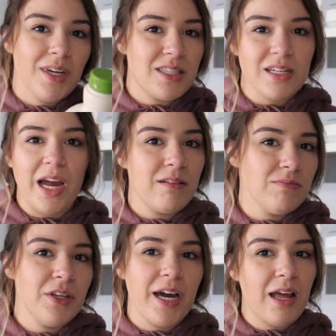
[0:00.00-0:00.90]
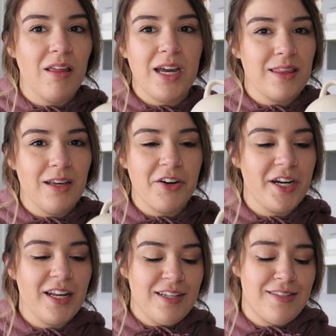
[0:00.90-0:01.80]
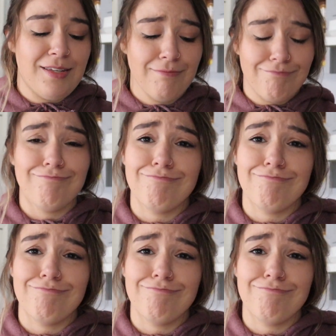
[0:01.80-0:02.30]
It's not. You gotta look at the ingredients.